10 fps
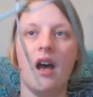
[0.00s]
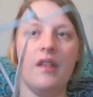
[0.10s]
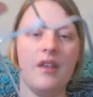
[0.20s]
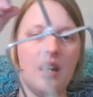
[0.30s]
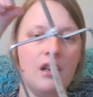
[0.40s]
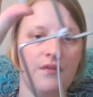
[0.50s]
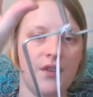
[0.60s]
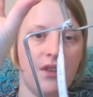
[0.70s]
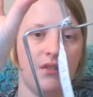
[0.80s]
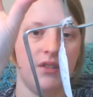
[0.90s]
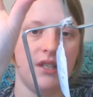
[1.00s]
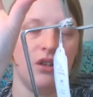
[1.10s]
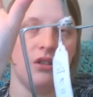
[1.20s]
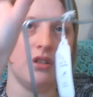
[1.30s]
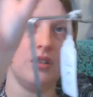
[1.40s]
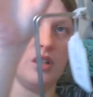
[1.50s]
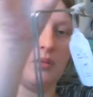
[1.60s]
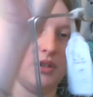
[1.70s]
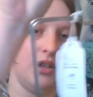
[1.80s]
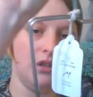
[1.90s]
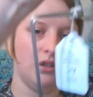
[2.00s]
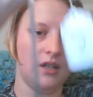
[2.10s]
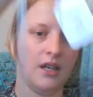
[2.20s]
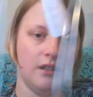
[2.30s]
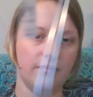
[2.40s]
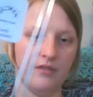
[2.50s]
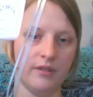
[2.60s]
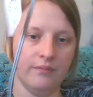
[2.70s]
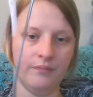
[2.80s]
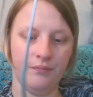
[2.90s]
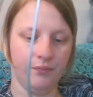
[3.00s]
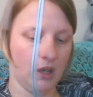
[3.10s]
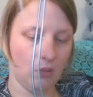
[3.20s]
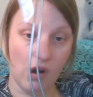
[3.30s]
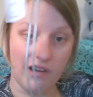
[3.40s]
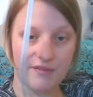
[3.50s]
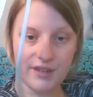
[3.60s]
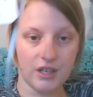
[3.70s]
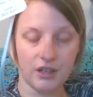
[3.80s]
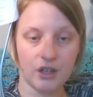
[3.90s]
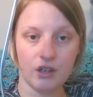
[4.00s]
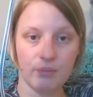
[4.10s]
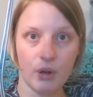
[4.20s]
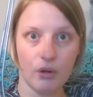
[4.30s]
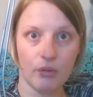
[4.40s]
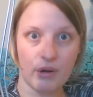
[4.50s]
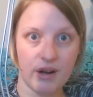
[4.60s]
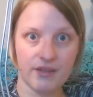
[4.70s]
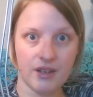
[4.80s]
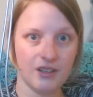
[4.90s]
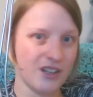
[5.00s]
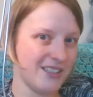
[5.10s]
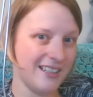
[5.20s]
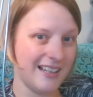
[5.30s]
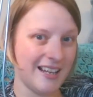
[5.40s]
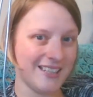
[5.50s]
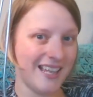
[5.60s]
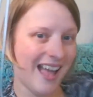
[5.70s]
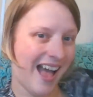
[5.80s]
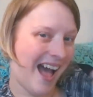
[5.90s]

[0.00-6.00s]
and then I love that they've got these hooks on top so you can just hang them from wherever, your curtain pole, wherever. Nice and classy.